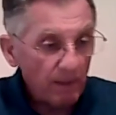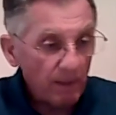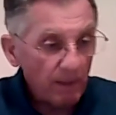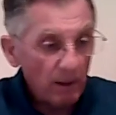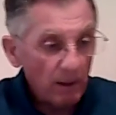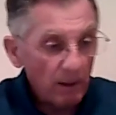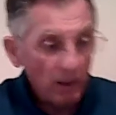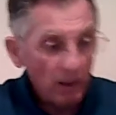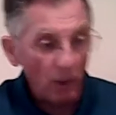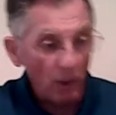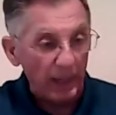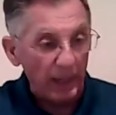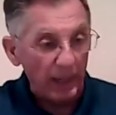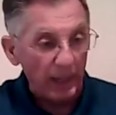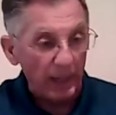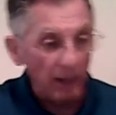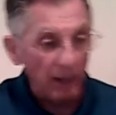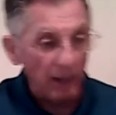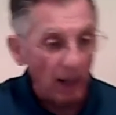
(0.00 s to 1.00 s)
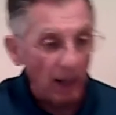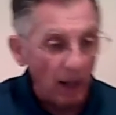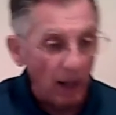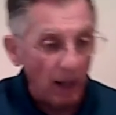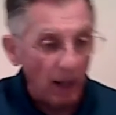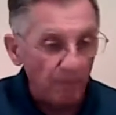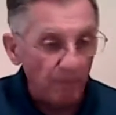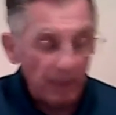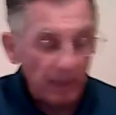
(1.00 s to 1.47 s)
Okay,
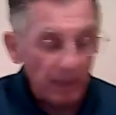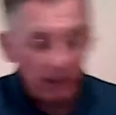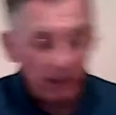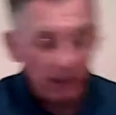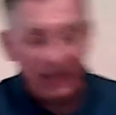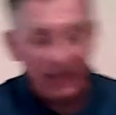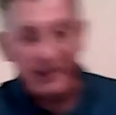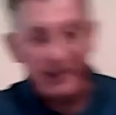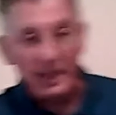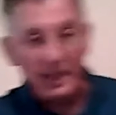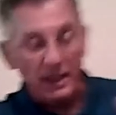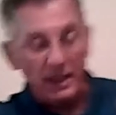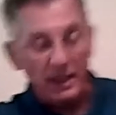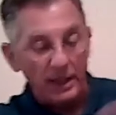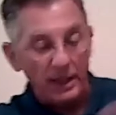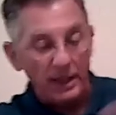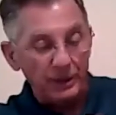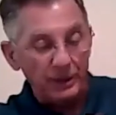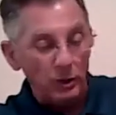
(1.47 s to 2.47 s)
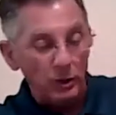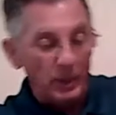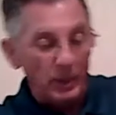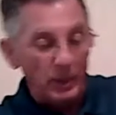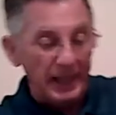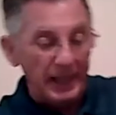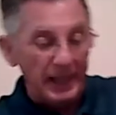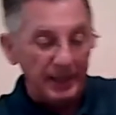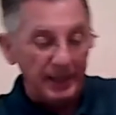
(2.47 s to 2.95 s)
last thing I'd like to do again
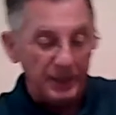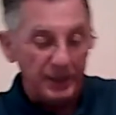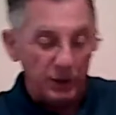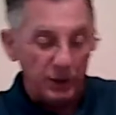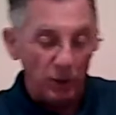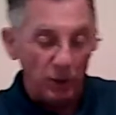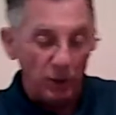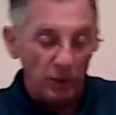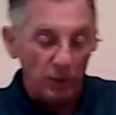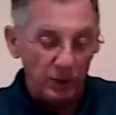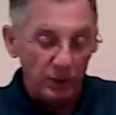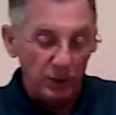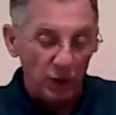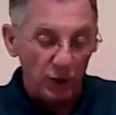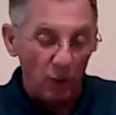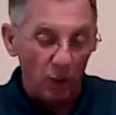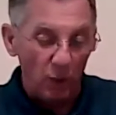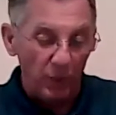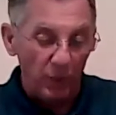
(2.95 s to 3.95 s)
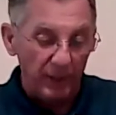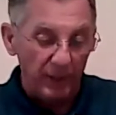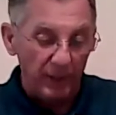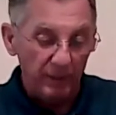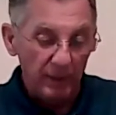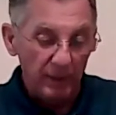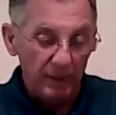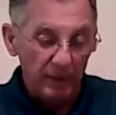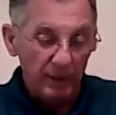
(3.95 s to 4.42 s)
is to show that
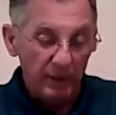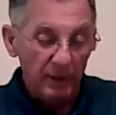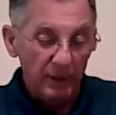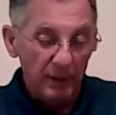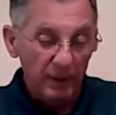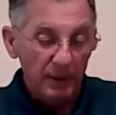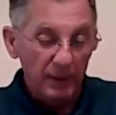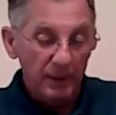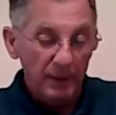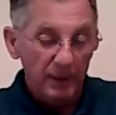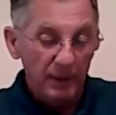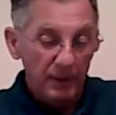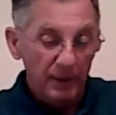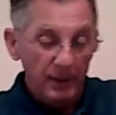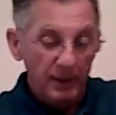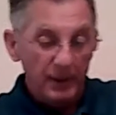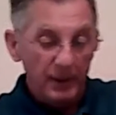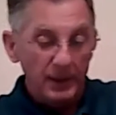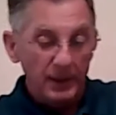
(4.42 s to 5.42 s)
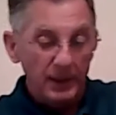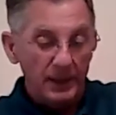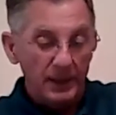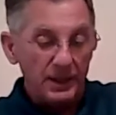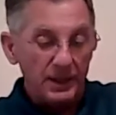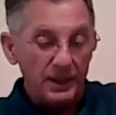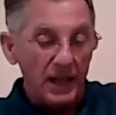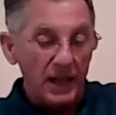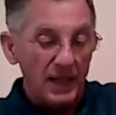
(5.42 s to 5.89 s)
in this
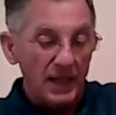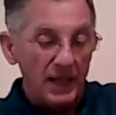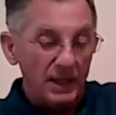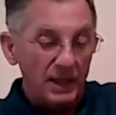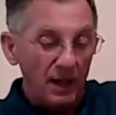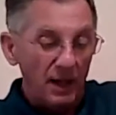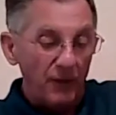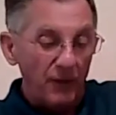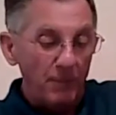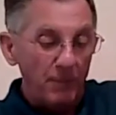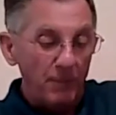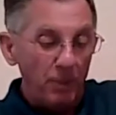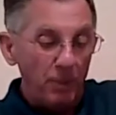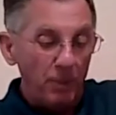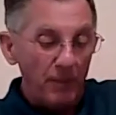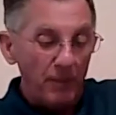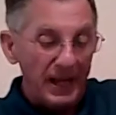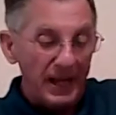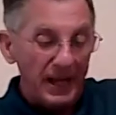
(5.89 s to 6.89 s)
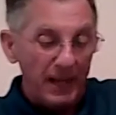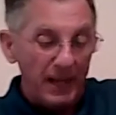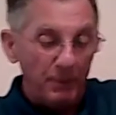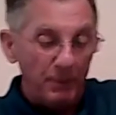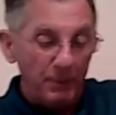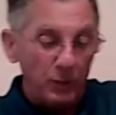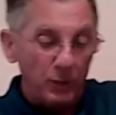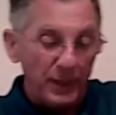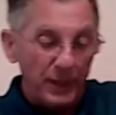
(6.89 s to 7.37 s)
case, if I put my hand
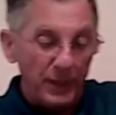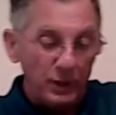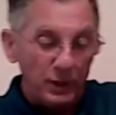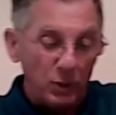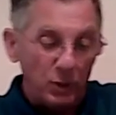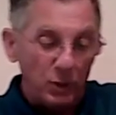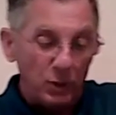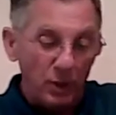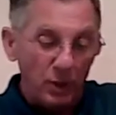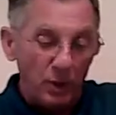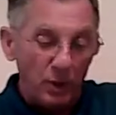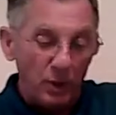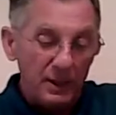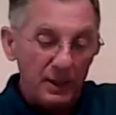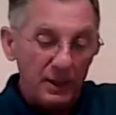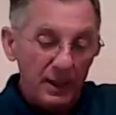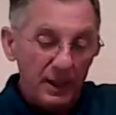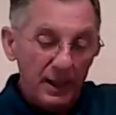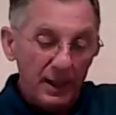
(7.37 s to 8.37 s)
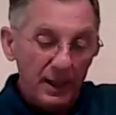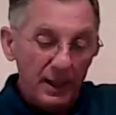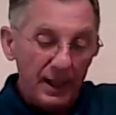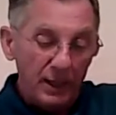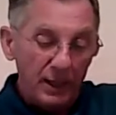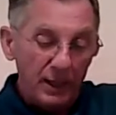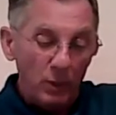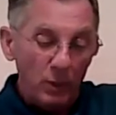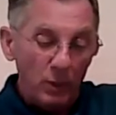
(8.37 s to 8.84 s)
between the source and the
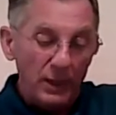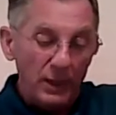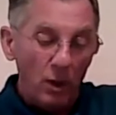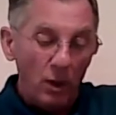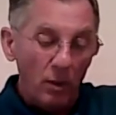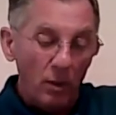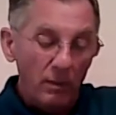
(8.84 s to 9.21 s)
window,